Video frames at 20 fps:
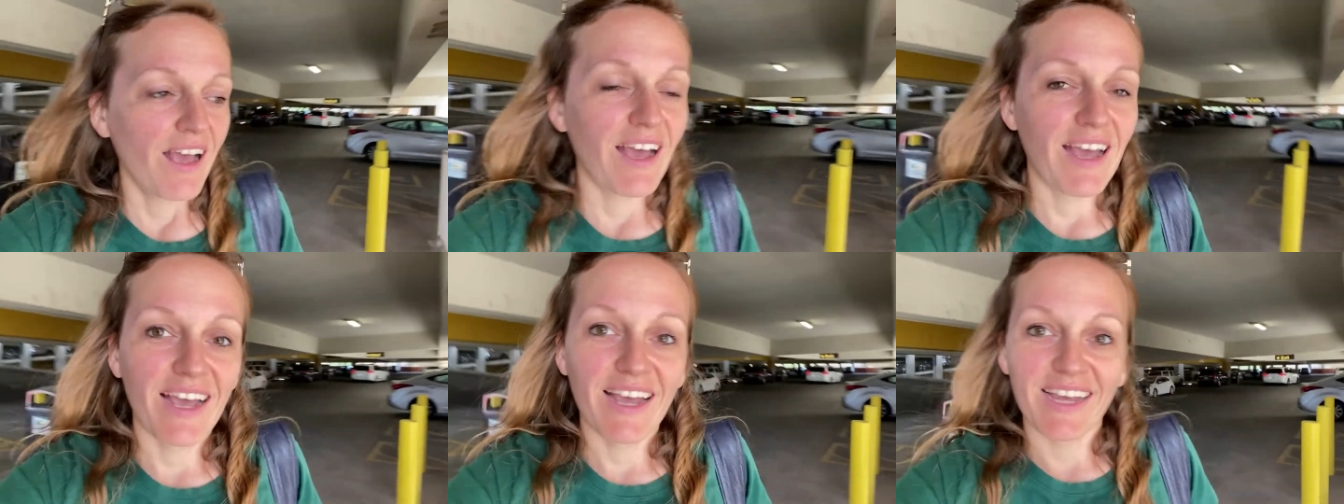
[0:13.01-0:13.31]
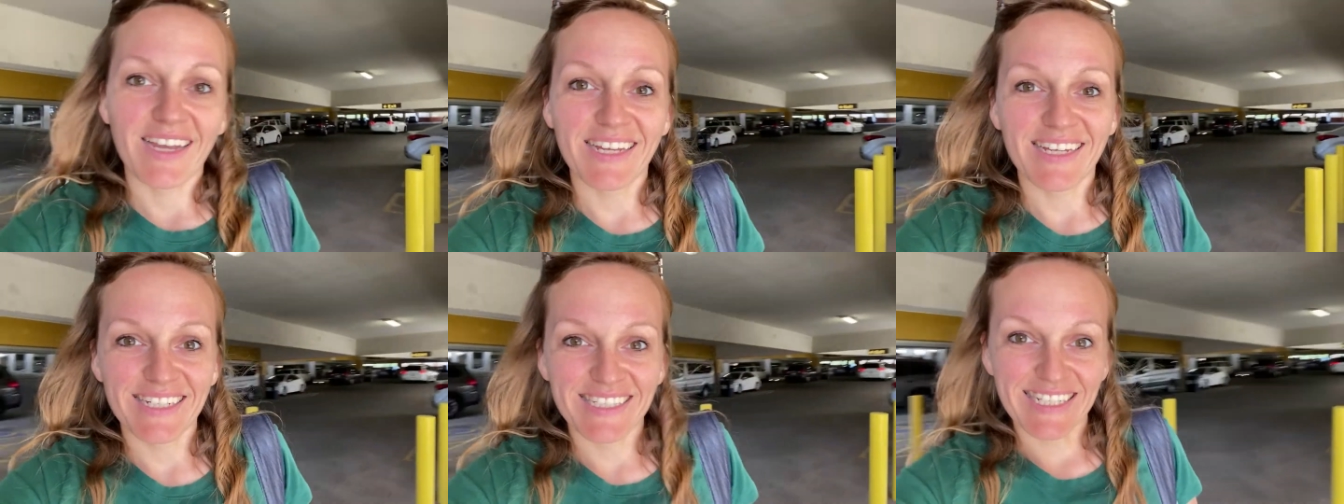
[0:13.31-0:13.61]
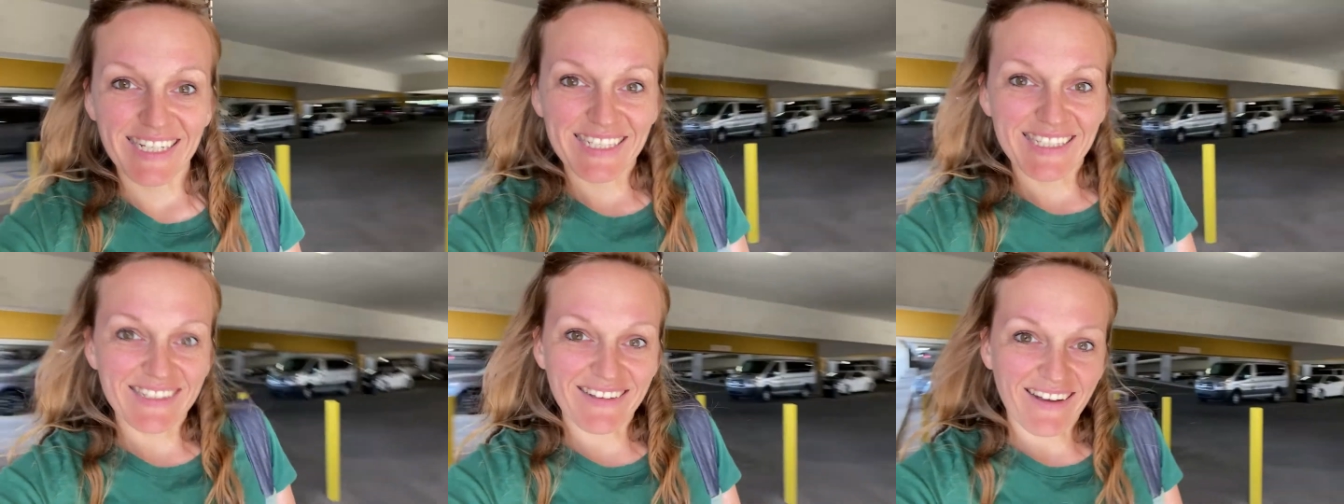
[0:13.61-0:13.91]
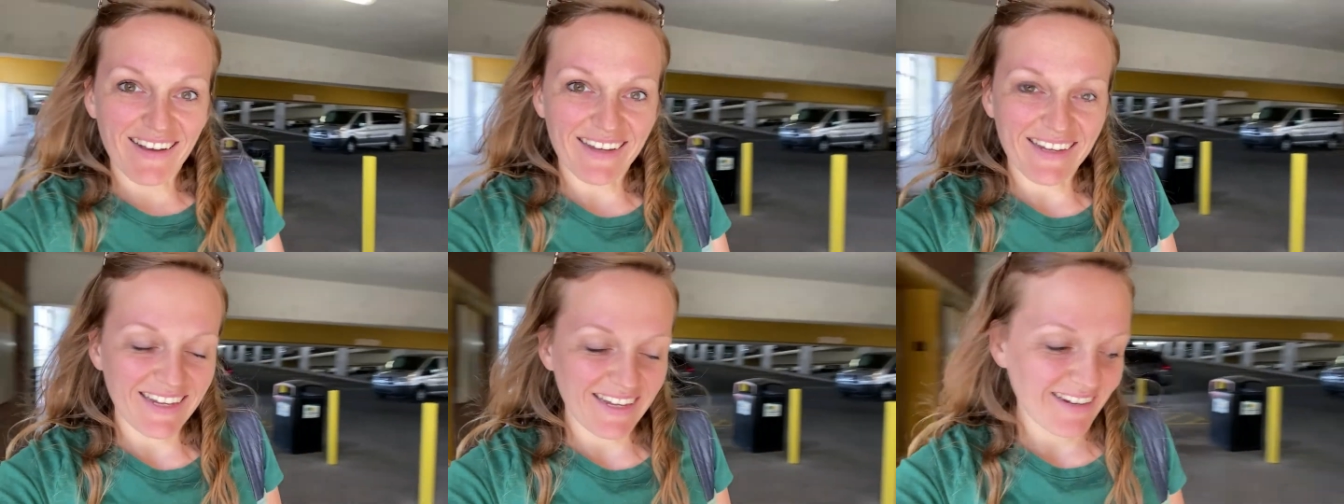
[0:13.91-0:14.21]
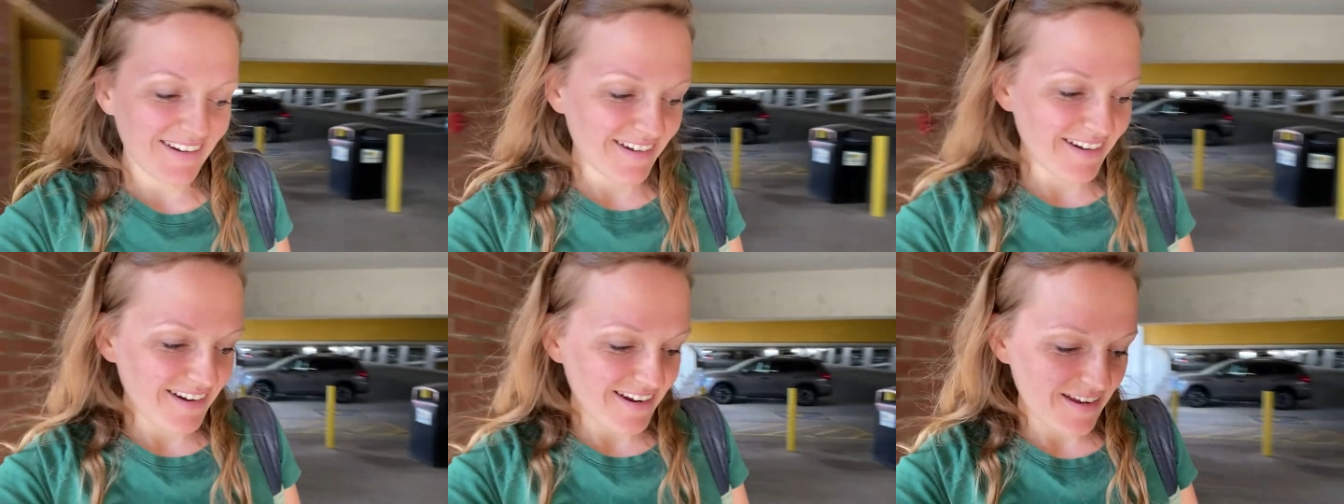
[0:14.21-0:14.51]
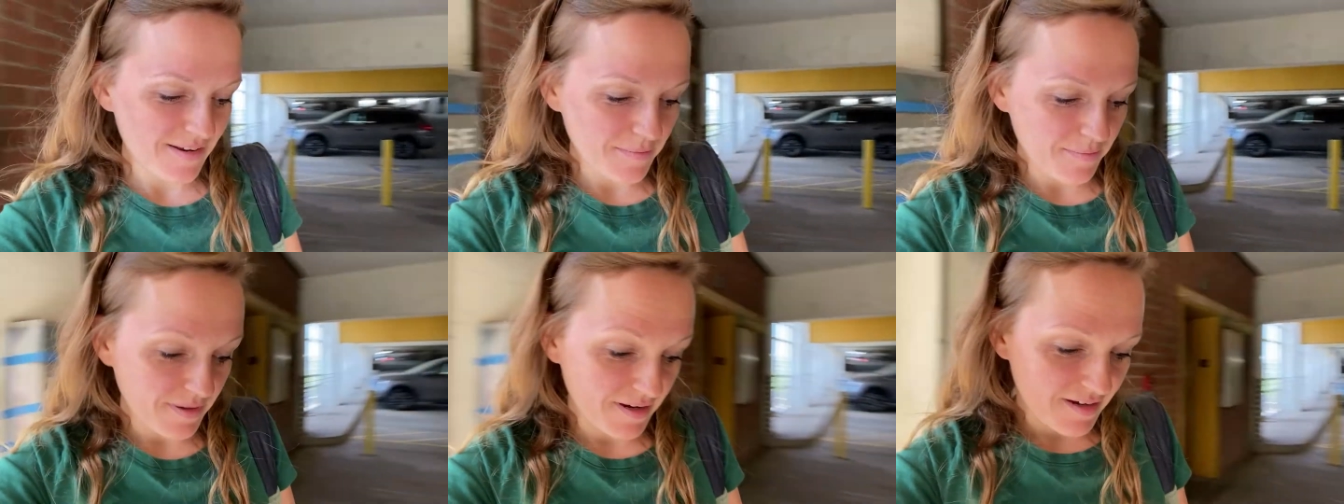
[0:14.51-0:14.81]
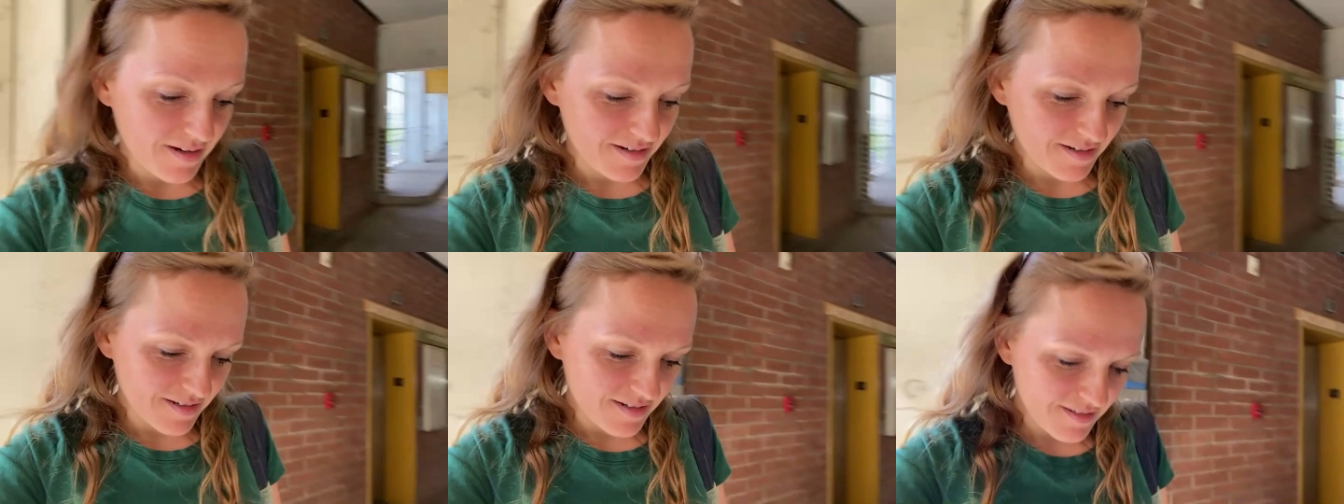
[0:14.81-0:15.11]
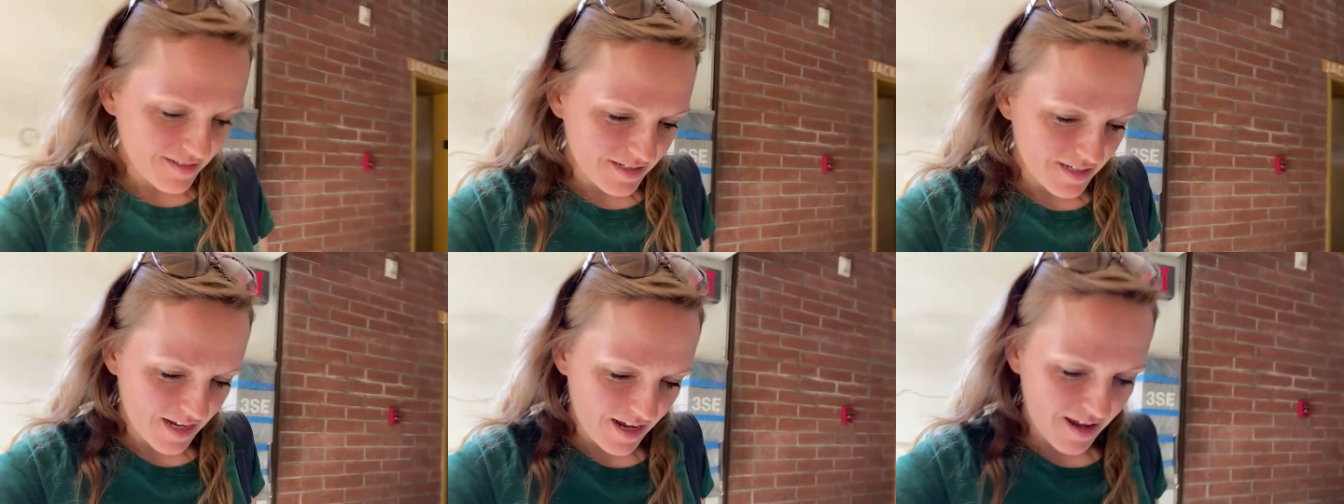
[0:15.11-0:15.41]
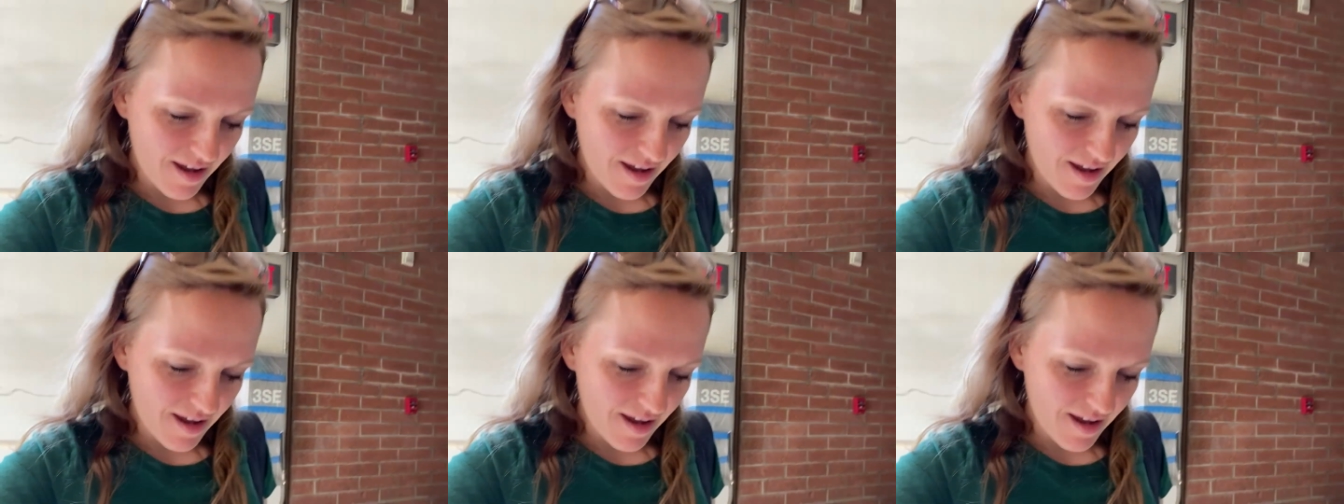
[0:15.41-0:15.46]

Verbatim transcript: I just got here and parked